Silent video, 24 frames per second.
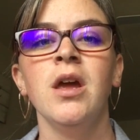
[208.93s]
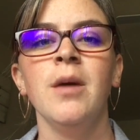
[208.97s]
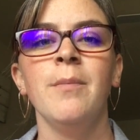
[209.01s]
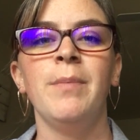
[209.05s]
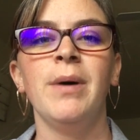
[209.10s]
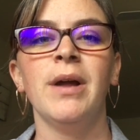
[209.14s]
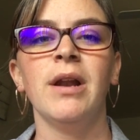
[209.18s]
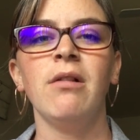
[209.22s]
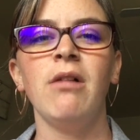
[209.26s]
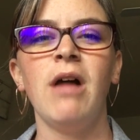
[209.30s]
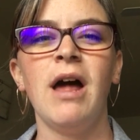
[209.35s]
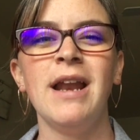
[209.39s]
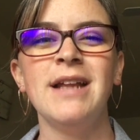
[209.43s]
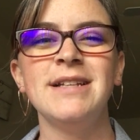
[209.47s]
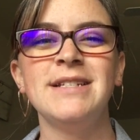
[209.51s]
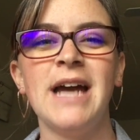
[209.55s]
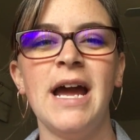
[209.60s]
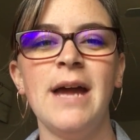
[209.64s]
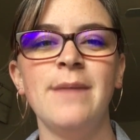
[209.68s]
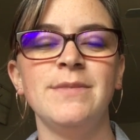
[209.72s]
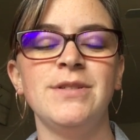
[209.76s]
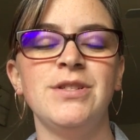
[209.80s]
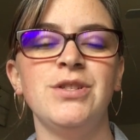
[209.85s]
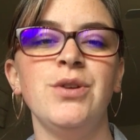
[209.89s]
But a lot of
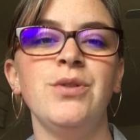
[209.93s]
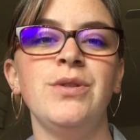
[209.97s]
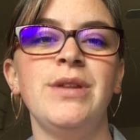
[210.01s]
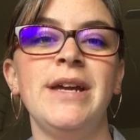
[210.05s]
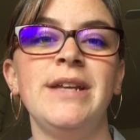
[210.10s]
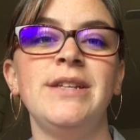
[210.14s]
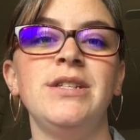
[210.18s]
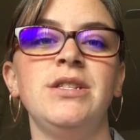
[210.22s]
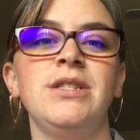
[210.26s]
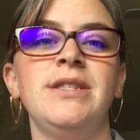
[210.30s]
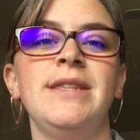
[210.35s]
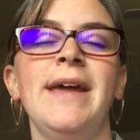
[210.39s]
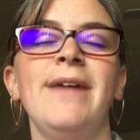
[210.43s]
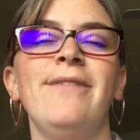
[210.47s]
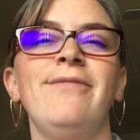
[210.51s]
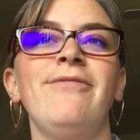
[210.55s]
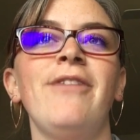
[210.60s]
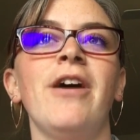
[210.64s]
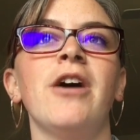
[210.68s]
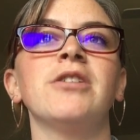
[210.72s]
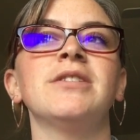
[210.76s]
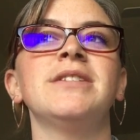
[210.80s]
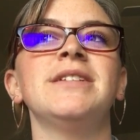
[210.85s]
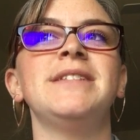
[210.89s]
times too, they
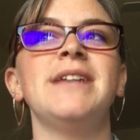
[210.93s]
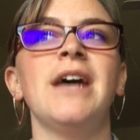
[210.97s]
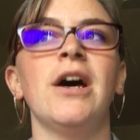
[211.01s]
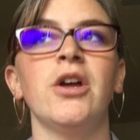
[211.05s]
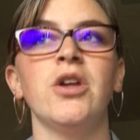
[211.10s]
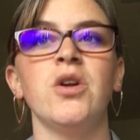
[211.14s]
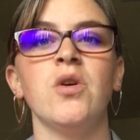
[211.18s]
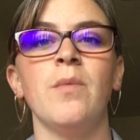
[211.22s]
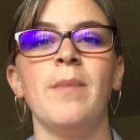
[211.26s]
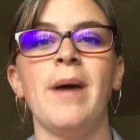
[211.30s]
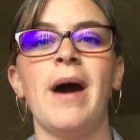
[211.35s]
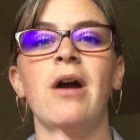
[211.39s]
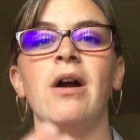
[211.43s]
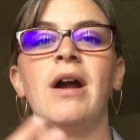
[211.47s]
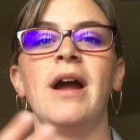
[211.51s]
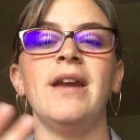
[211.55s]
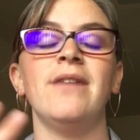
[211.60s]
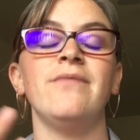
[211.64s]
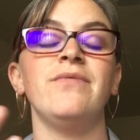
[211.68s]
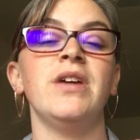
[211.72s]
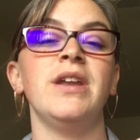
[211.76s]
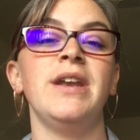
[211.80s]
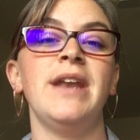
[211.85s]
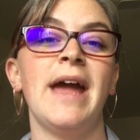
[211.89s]
fail to tell you about kind
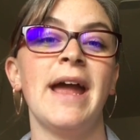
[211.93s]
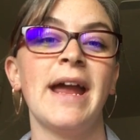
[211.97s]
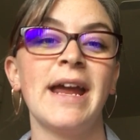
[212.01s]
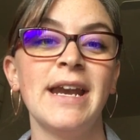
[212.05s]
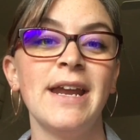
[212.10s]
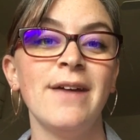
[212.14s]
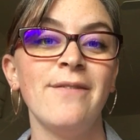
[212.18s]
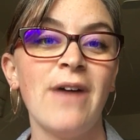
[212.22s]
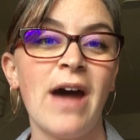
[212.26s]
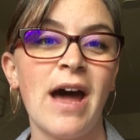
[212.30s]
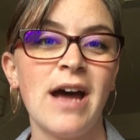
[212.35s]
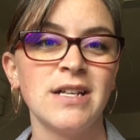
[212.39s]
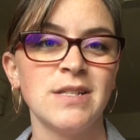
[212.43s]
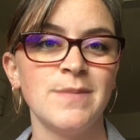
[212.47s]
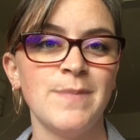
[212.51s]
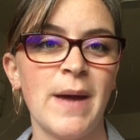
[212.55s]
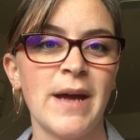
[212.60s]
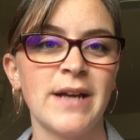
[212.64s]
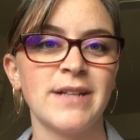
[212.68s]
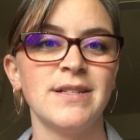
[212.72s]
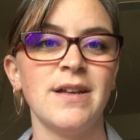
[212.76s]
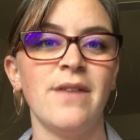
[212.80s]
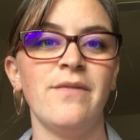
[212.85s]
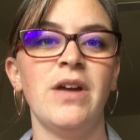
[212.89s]
of the negative
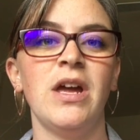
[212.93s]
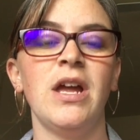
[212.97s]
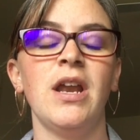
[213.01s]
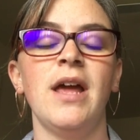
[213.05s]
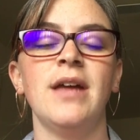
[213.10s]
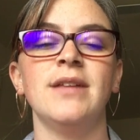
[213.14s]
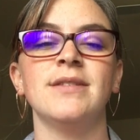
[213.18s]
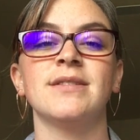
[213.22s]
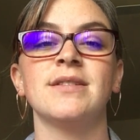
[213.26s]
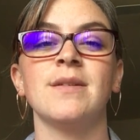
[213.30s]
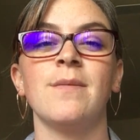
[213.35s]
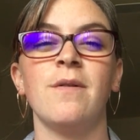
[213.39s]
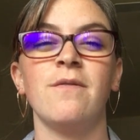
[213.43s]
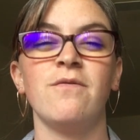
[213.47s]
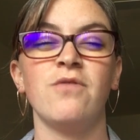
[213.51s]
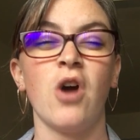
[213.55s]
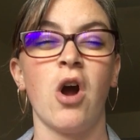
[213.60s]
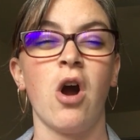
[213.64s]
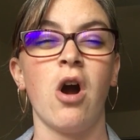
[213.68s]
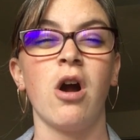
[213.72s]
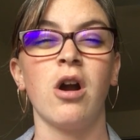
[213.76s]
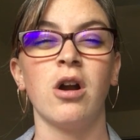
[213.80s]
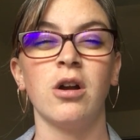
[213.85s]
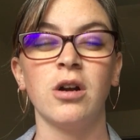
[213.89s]
aspects of it and some of the
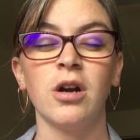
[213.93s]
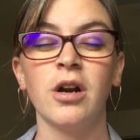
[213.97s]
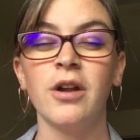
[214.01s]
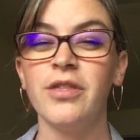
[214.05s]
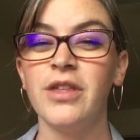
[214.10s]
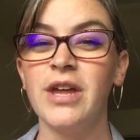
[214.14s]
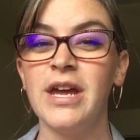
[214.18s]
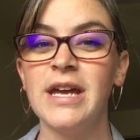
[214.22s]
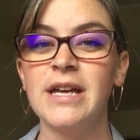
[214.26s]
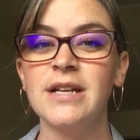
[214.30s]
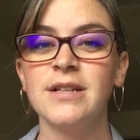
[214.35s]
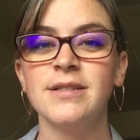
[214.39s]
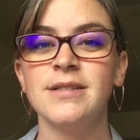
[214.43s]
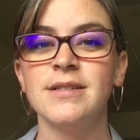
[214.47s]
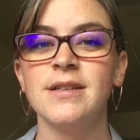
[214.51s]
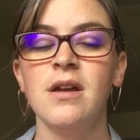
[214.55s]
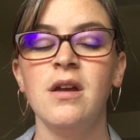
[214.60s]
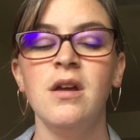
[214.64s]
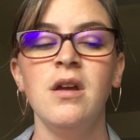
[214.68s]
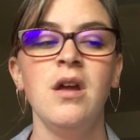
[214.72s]
harder things,